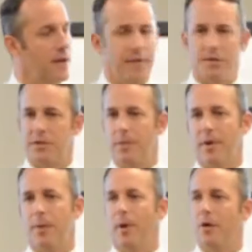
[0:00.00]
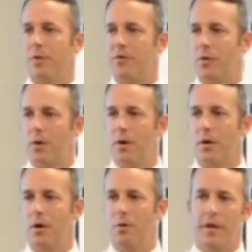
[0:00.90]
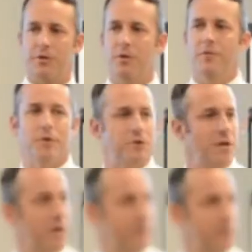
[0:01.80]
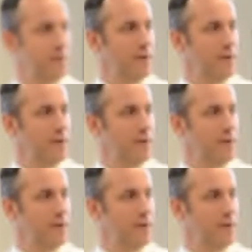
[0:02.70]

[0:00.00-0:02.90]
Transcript: and then somebody might retort, oh, that's your version of it,